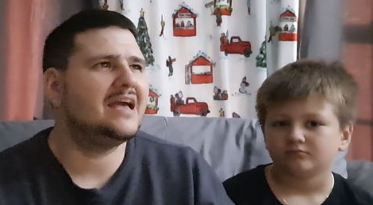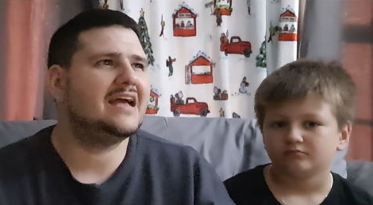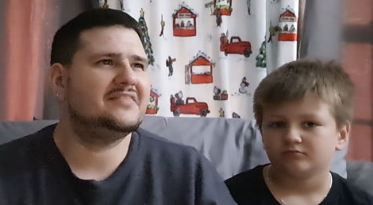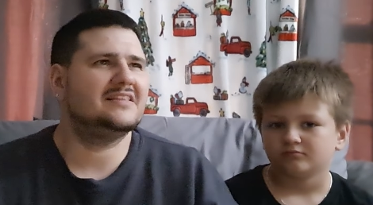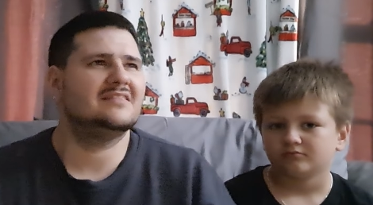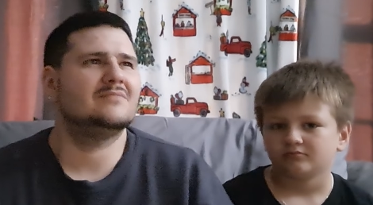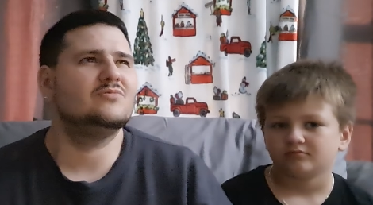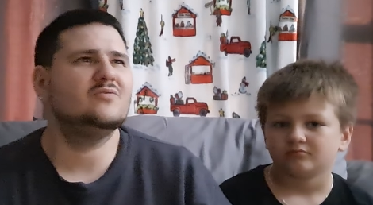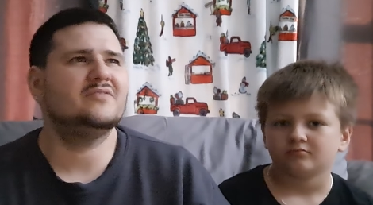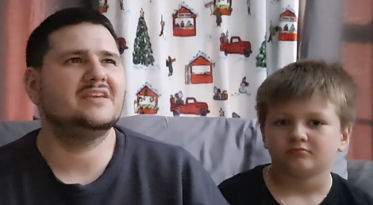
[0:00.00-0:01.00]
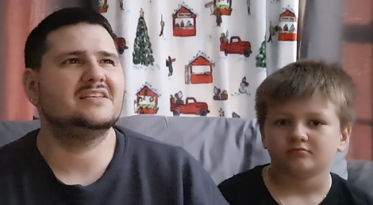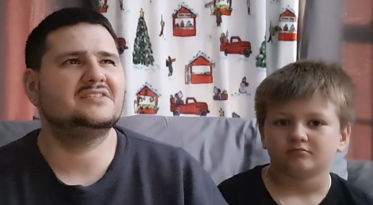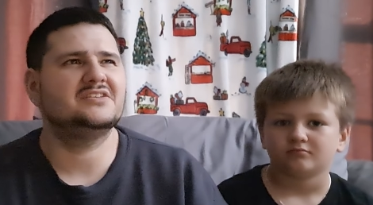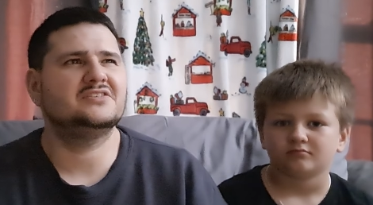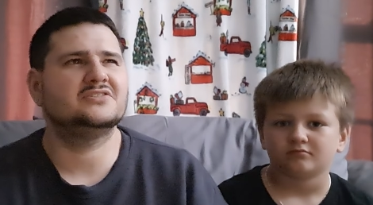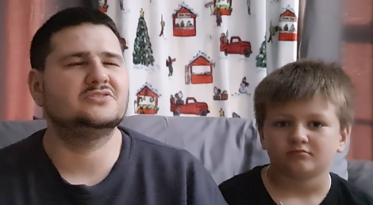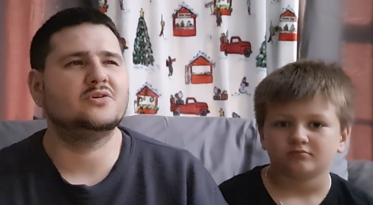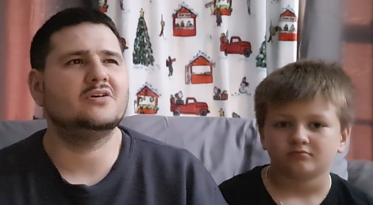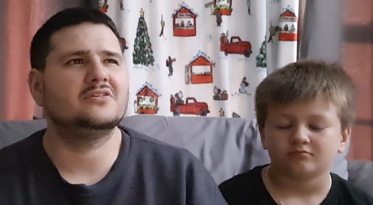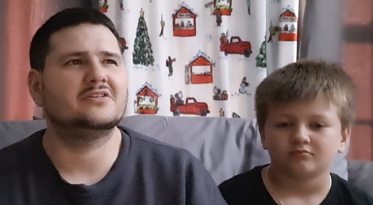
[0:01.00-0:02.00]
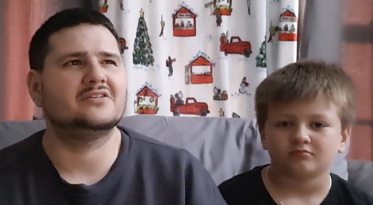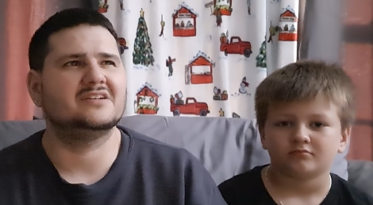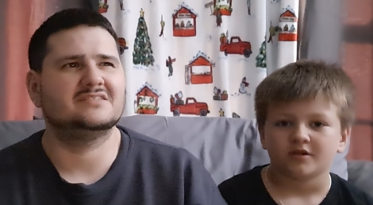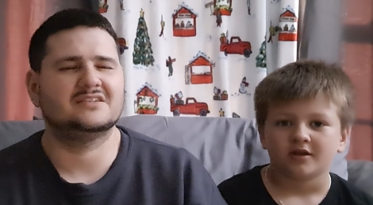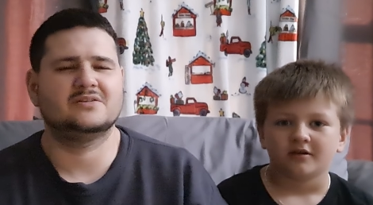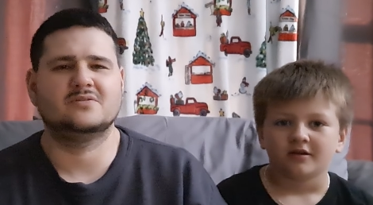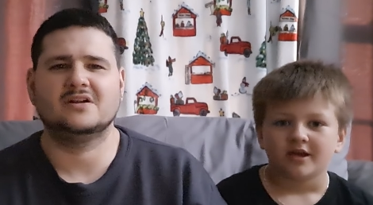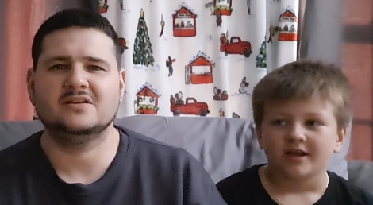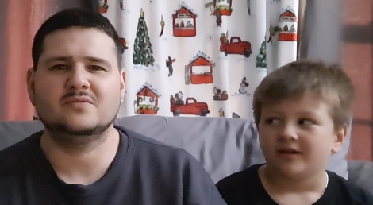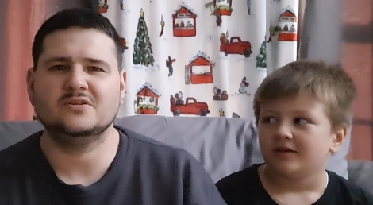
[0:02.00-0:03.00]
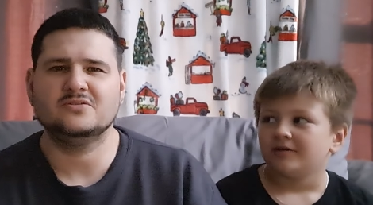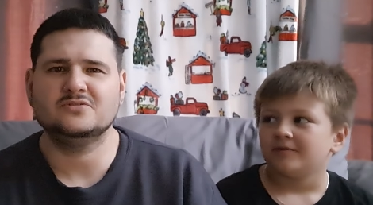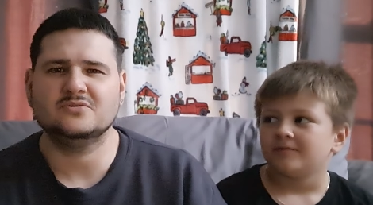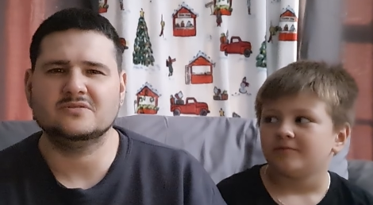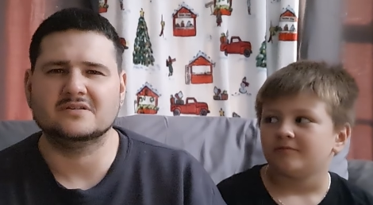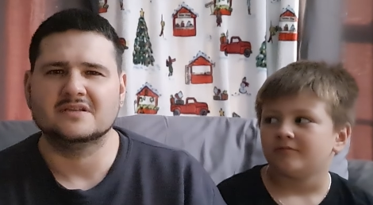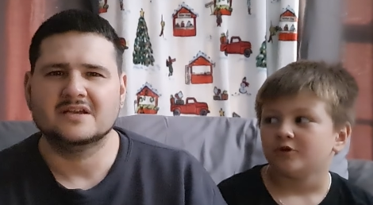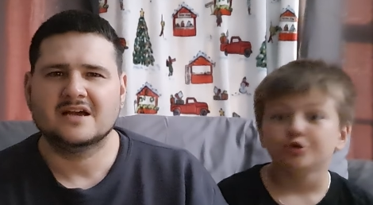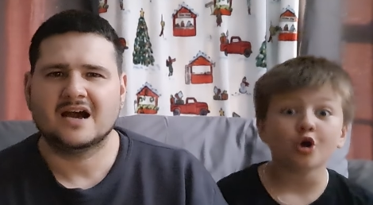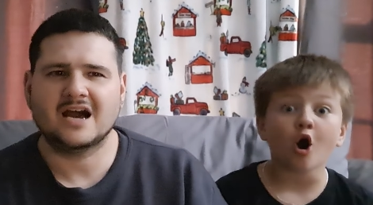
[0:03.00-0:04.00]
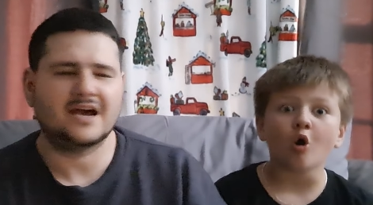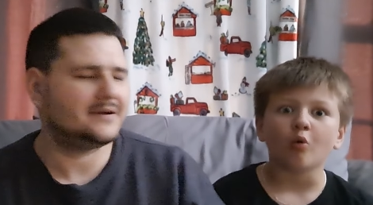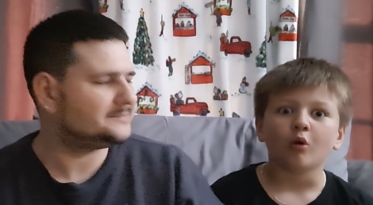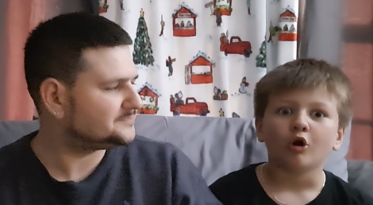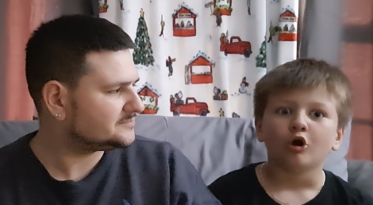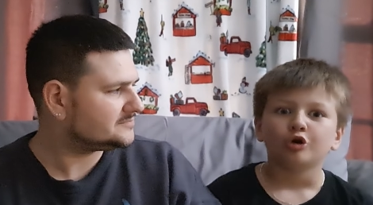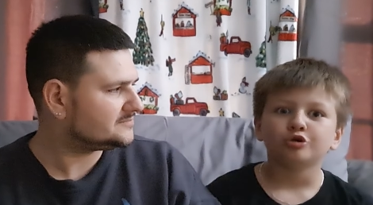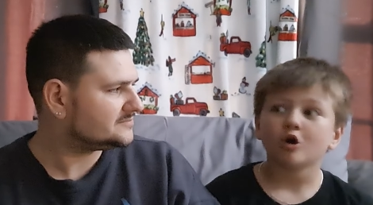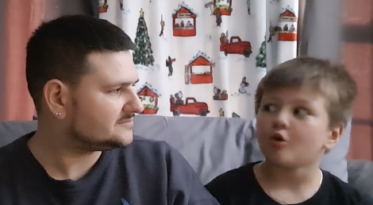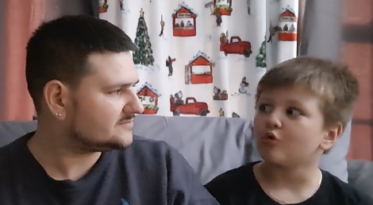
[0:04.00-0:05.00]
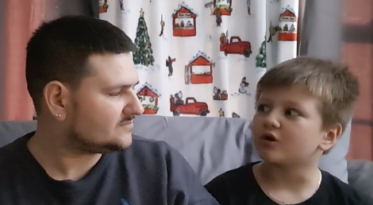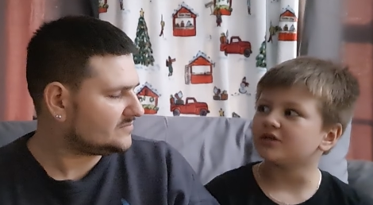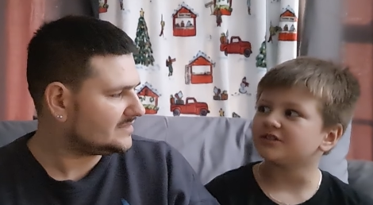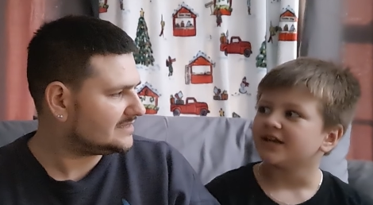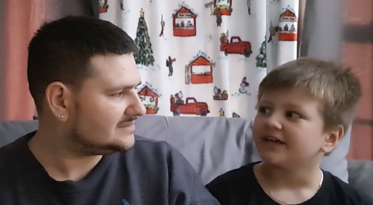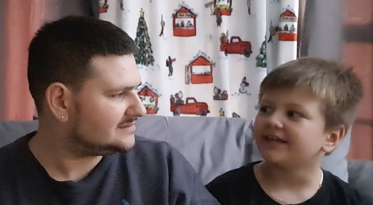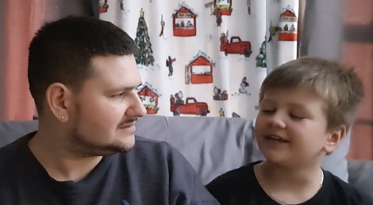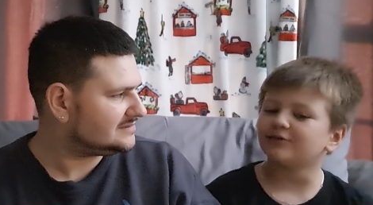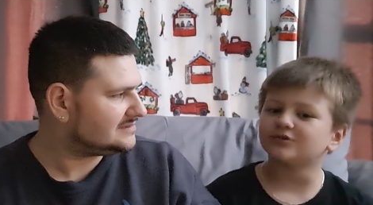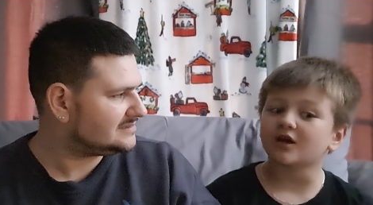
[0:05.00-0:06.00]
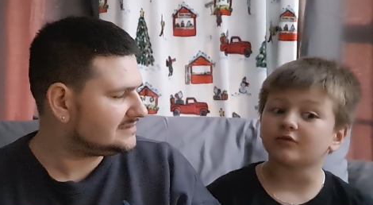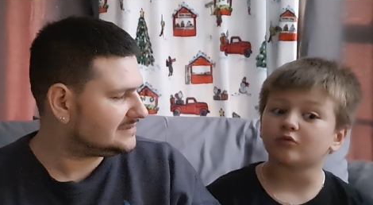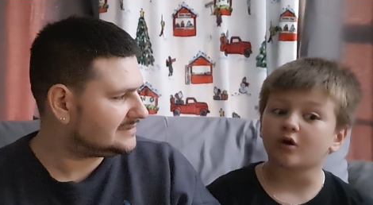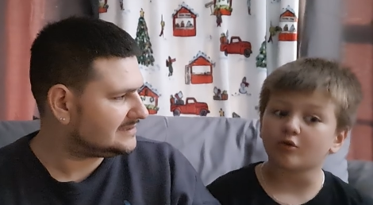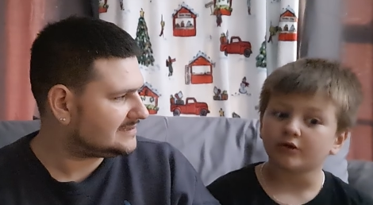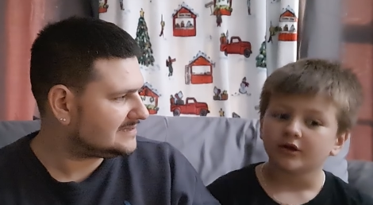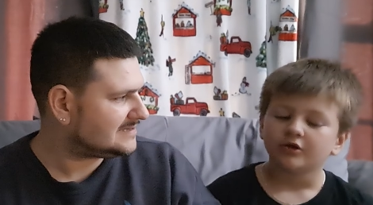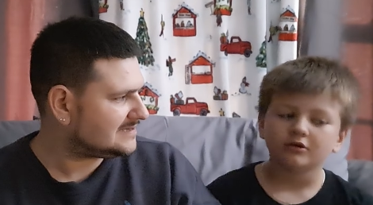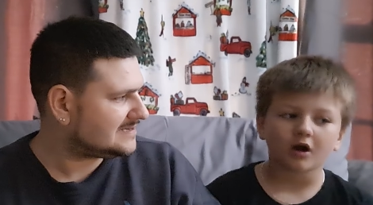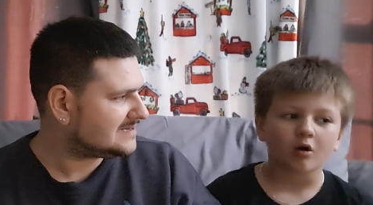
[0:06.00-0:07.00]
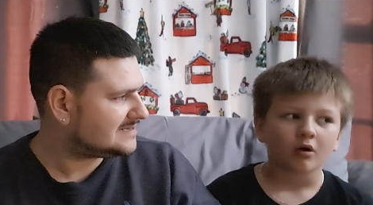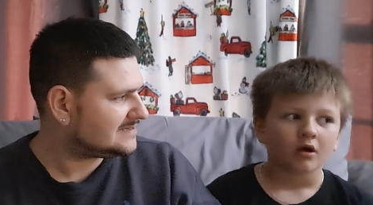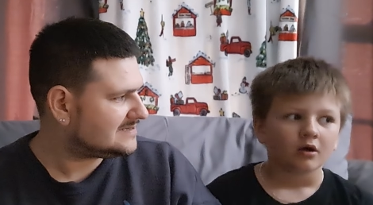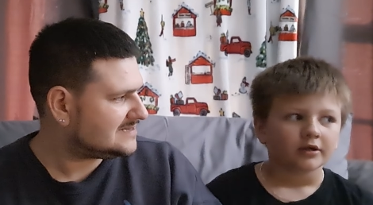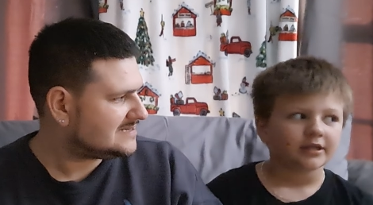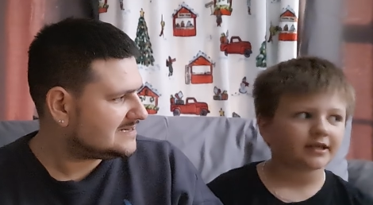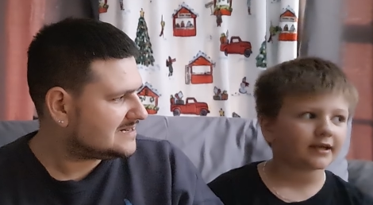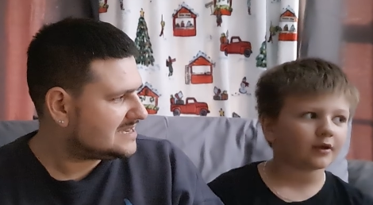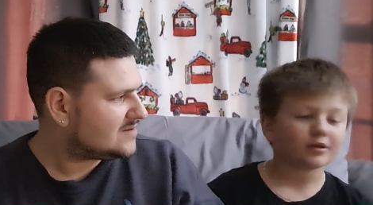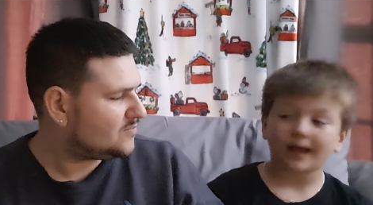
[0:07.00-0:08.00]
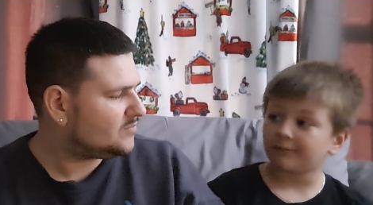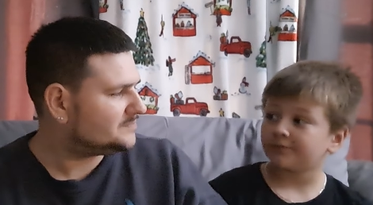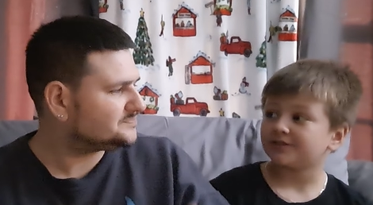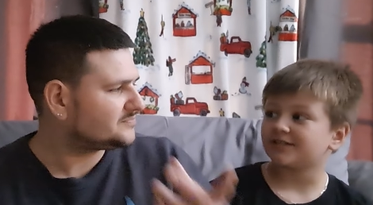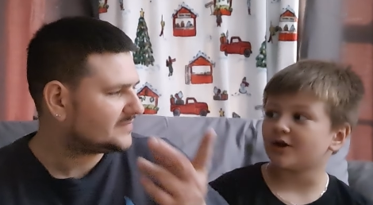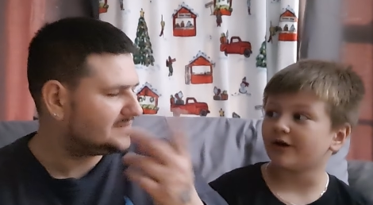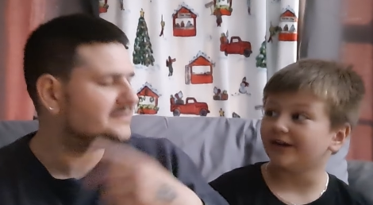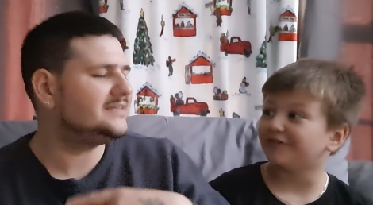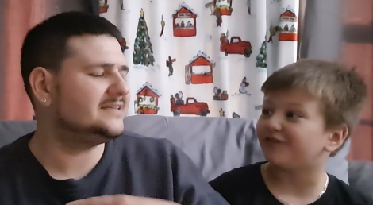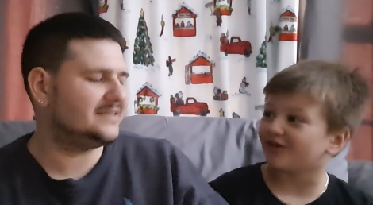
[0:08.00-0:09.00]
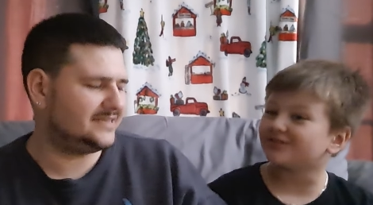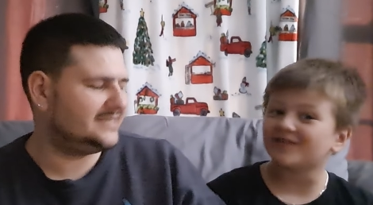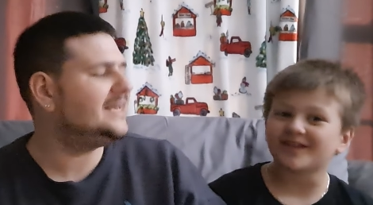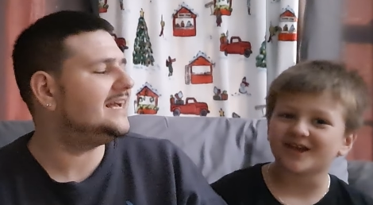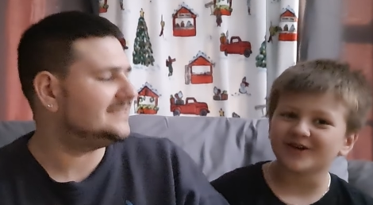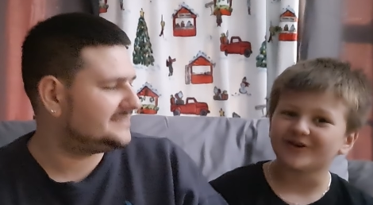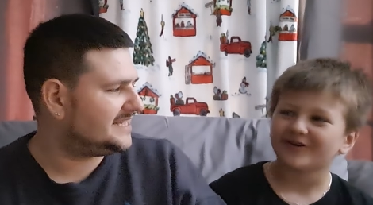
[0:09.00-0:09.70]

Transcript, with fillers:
Speaker 1: at the end of the movie, he sees his daughter, and he's like, "Honey, what are you doing?"
Speaker 2: No, no, because he was on the road. No, he climbed up this hill and he fell down yes, the hill. Yes,